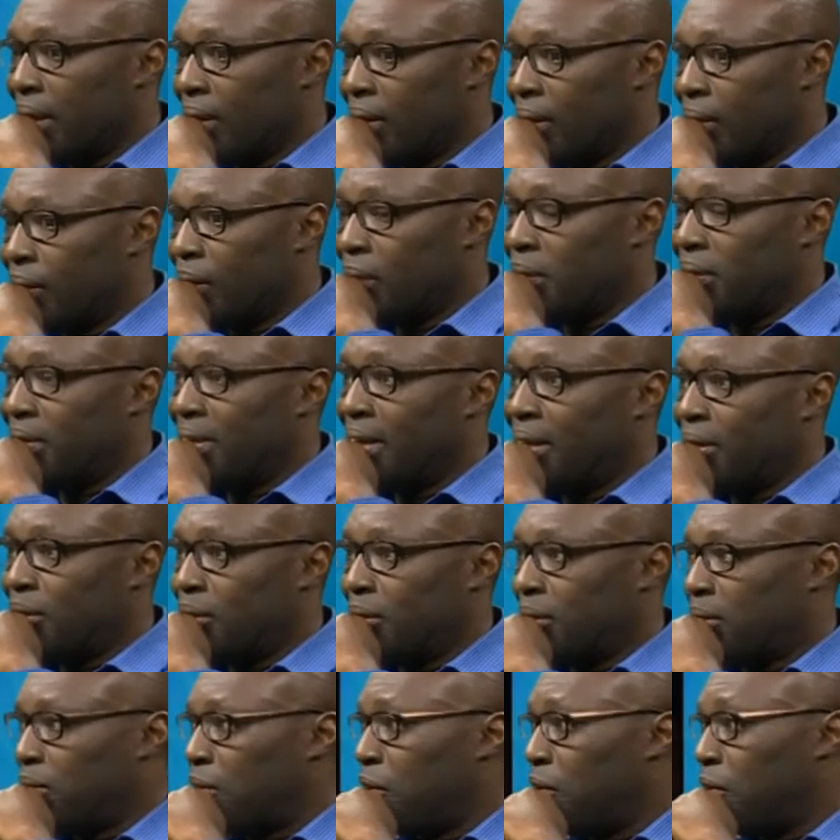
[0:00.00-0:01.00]
Those that
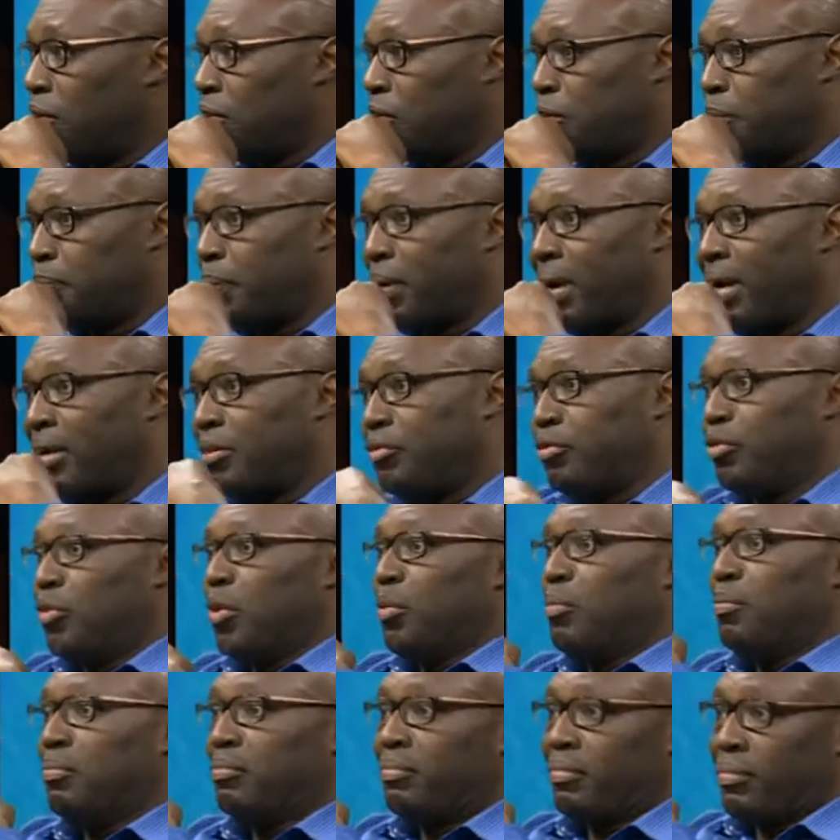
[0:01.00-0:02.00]
conspired
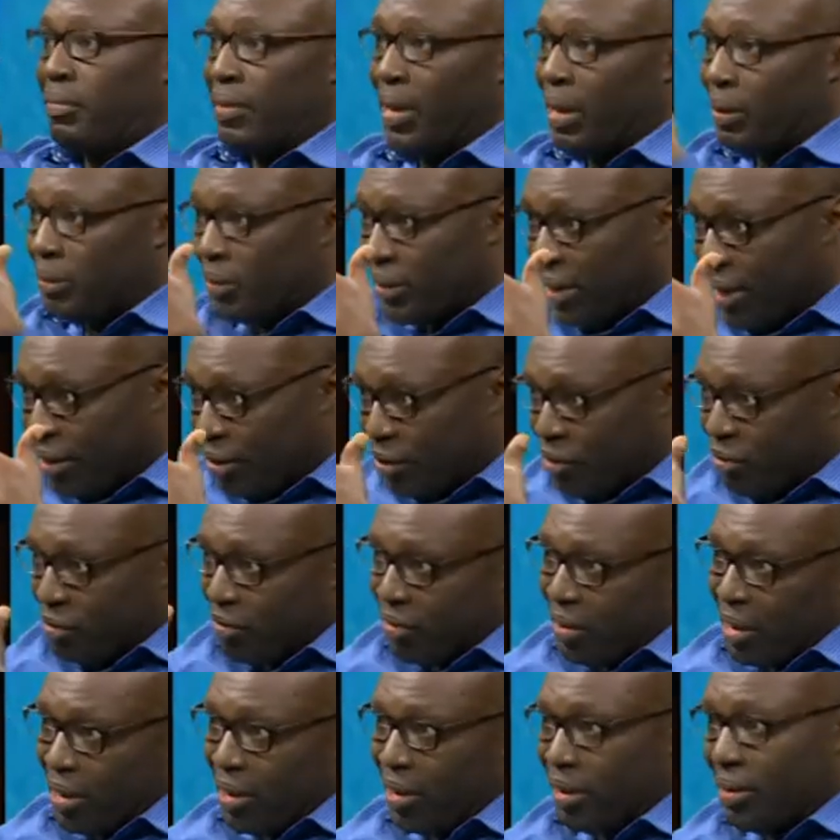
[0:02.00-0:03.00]
from outside of
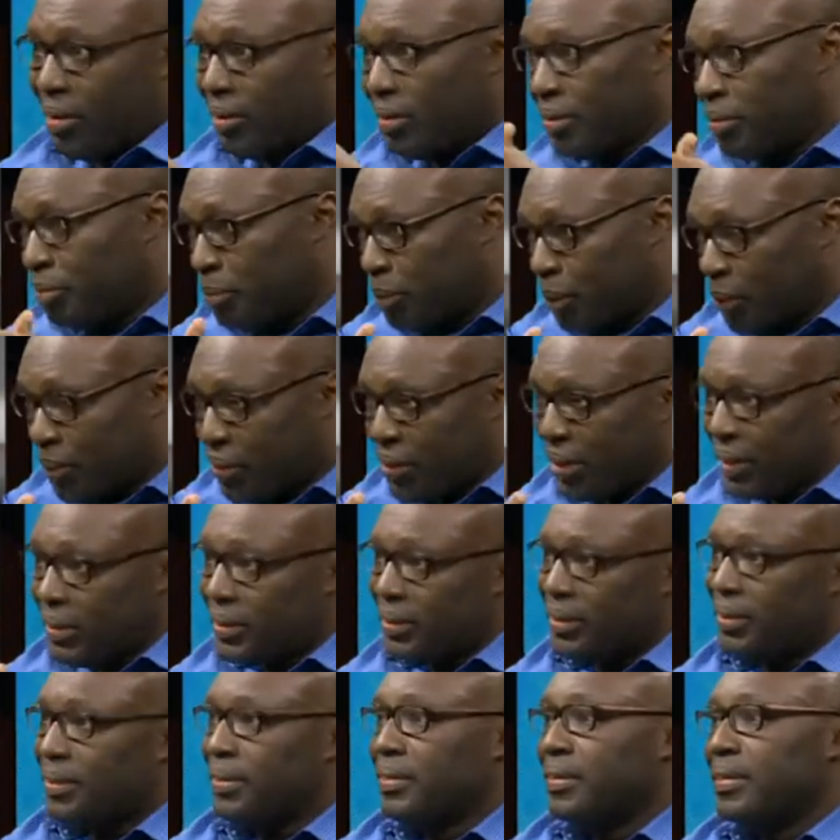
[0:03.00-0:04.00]

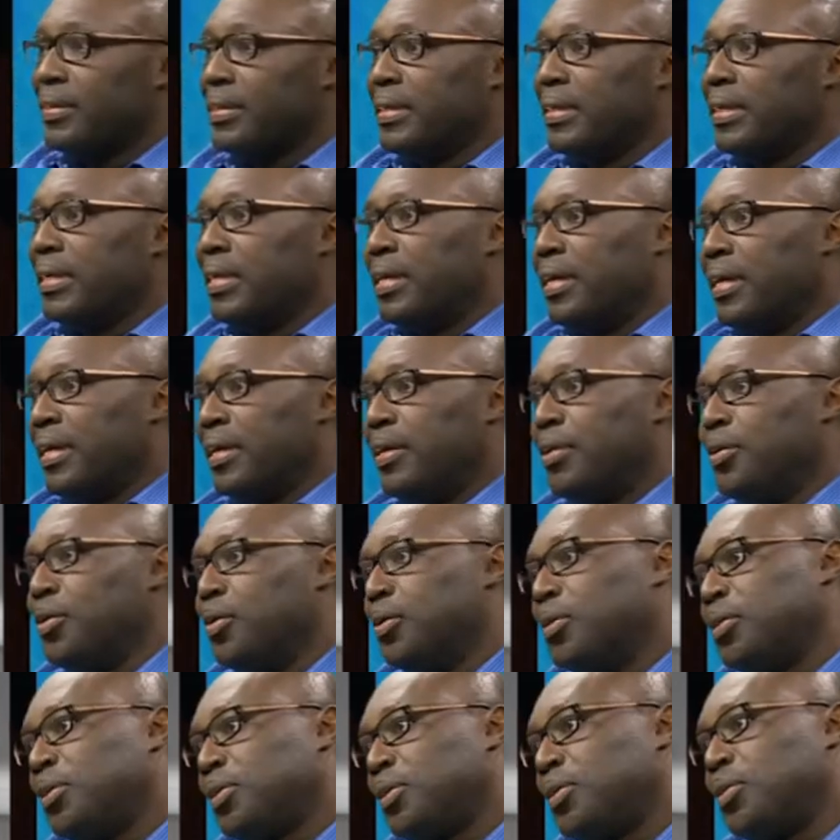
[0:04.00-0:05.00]
borders, and
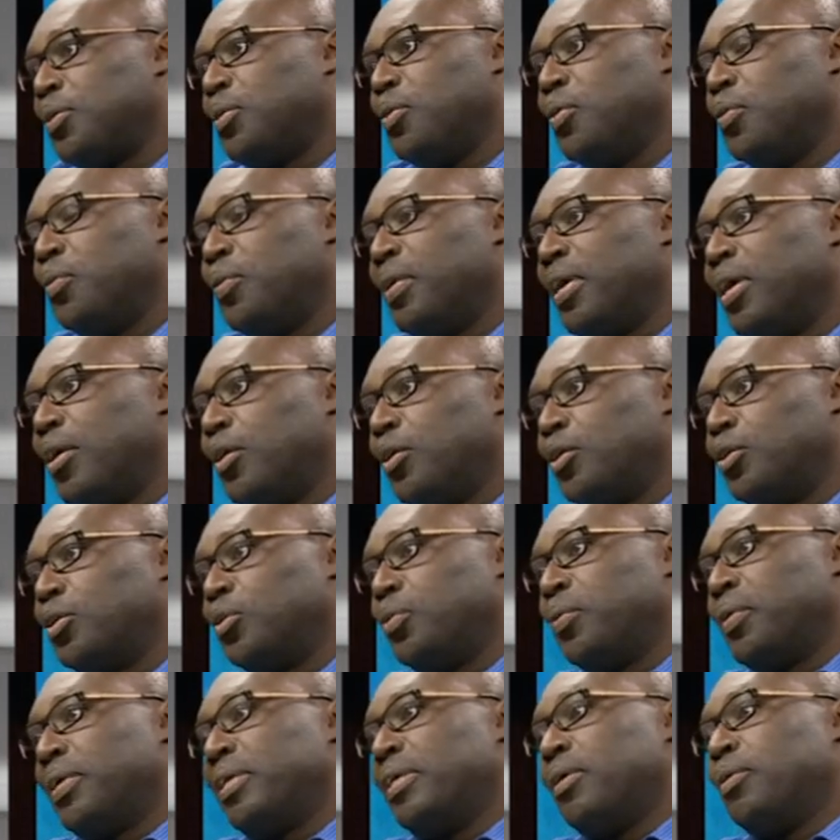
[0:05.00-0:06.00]
those who were also
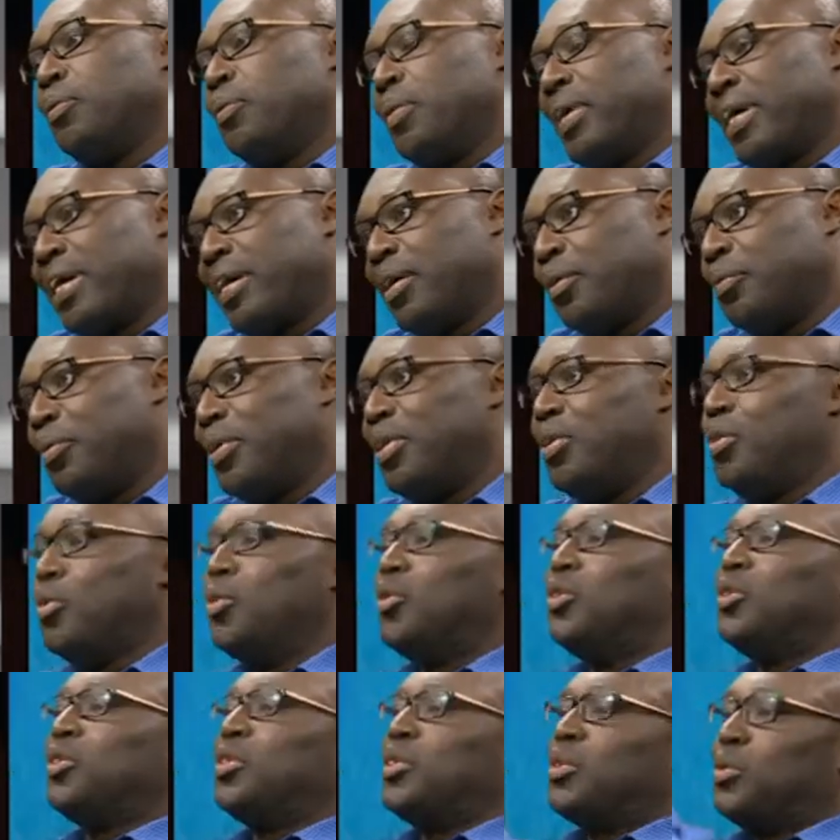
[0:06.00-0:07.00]
working with
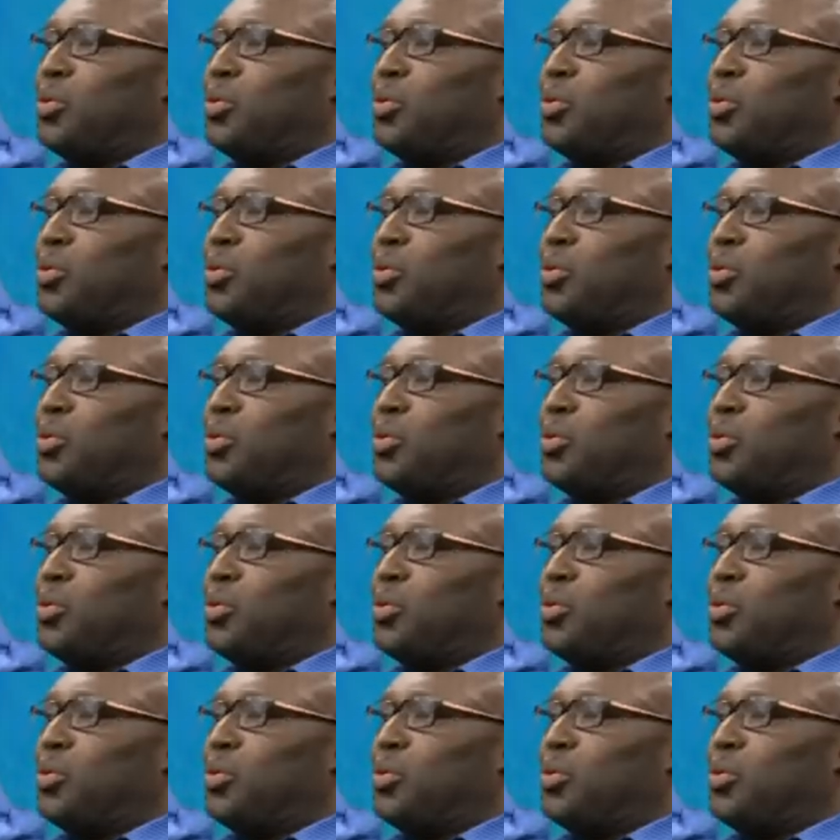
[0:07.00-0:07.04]
those who